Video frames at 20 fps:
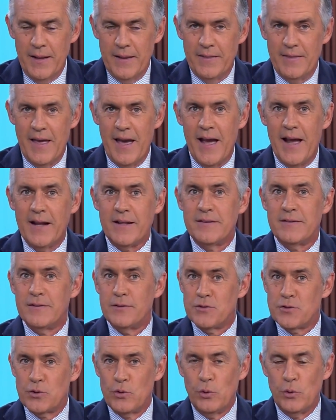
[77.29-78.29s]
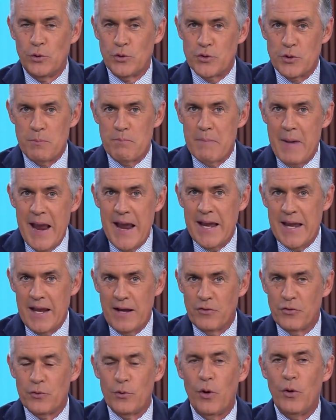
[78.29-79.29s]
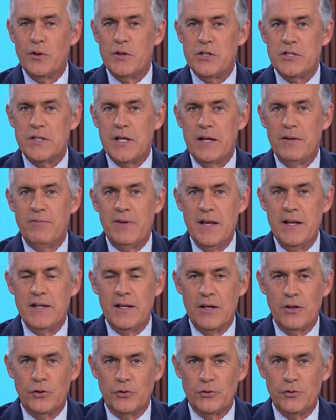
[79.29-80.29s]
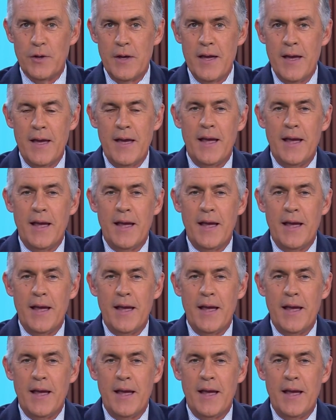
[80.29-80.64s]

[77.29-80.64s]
that schools are making through all these TV deals.